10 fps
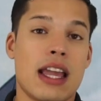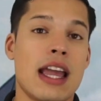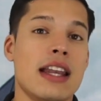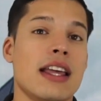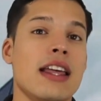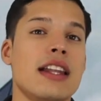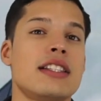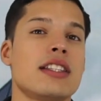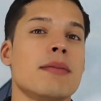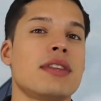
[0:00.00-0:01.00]
and
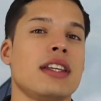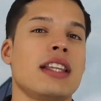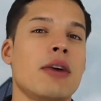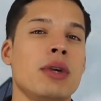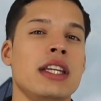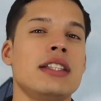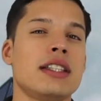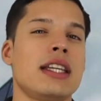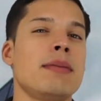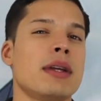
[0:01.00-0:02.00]
it's something that we need
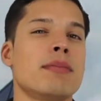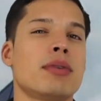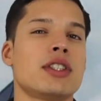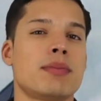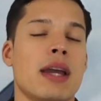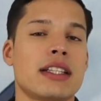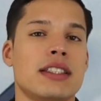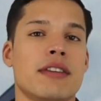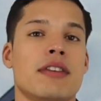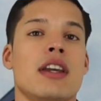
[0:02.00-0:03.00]
to keep in
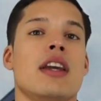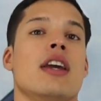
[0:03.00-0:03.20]
perspective.